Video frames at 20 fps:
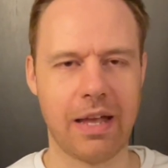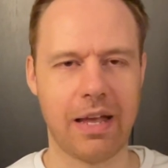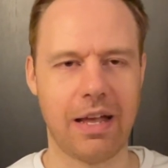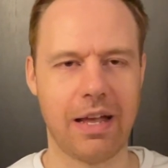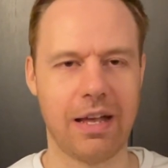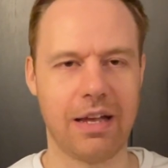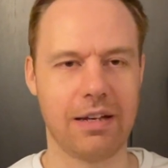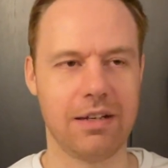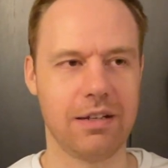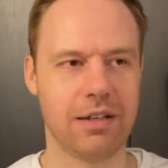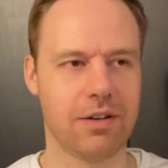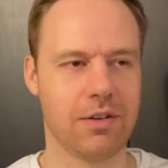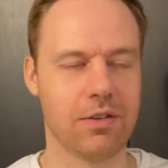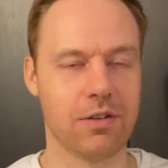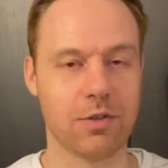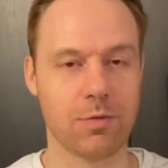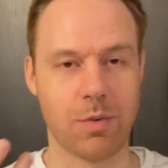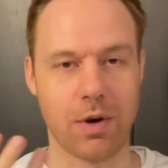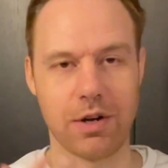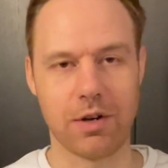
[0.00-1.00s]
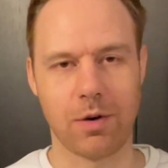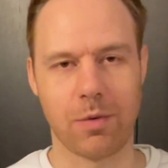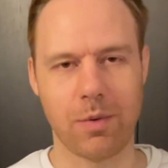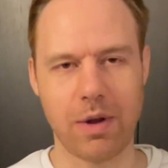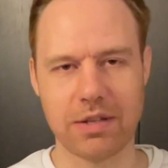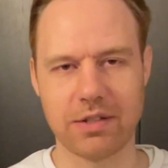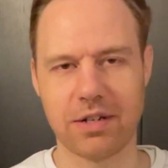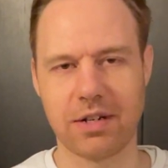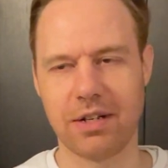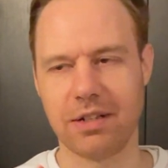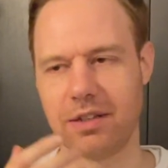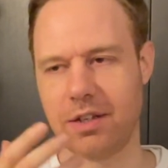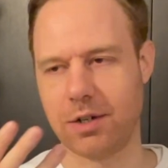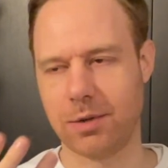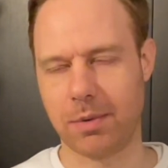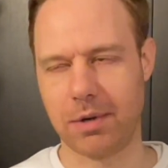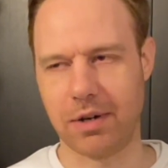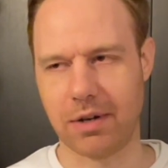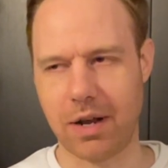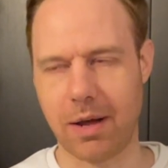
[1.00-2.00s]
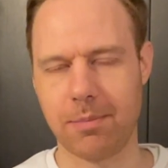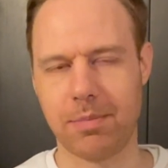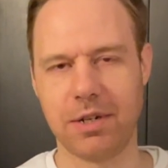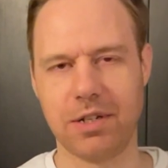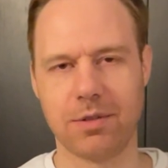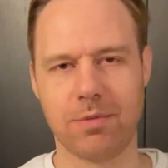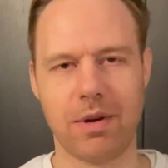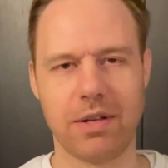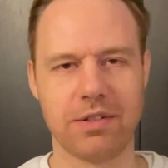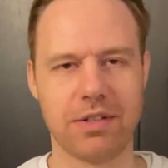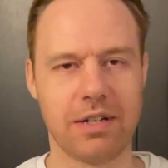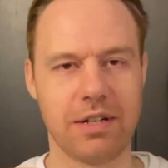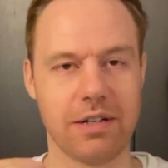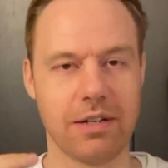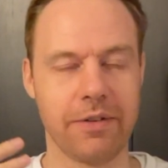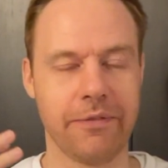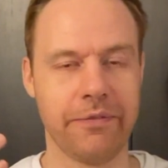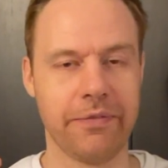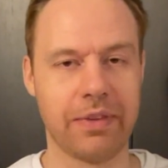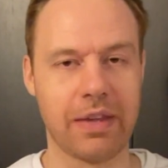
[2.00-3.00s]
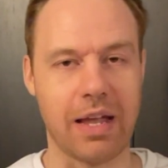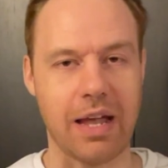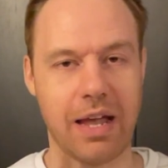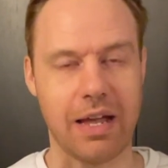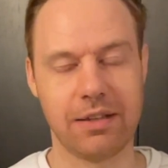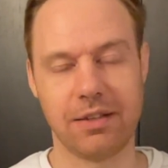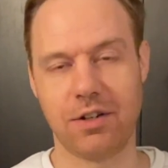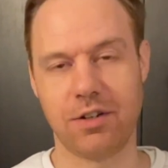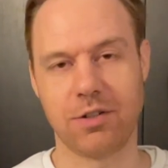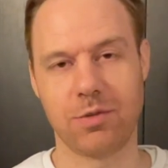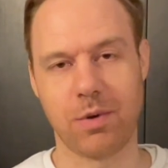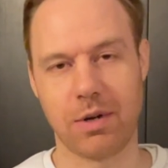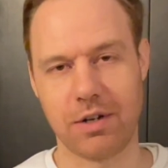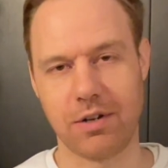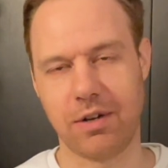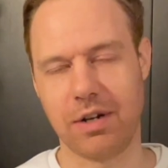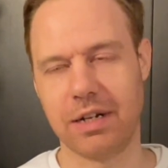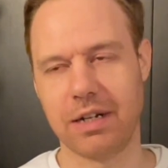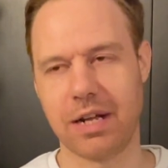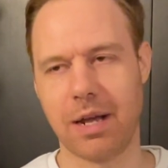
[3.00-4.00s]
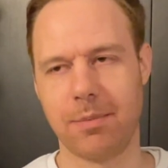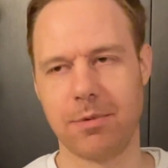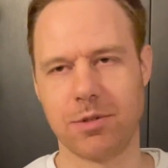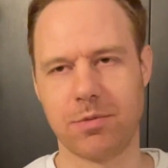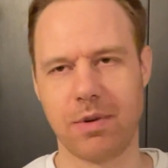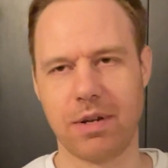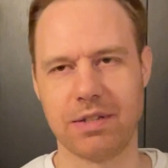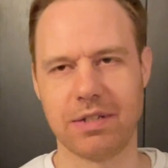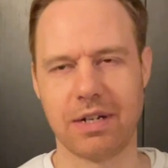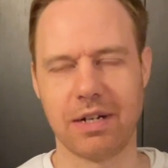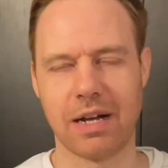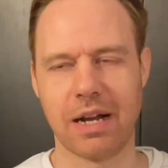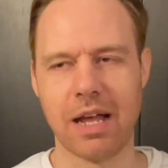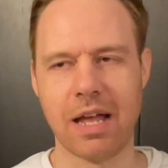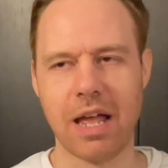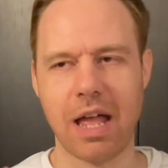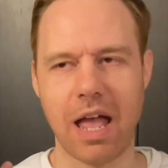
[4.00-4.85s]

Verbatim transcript: and you know, there's where you're resident, there's where your company's resident, and there's where your income is resident.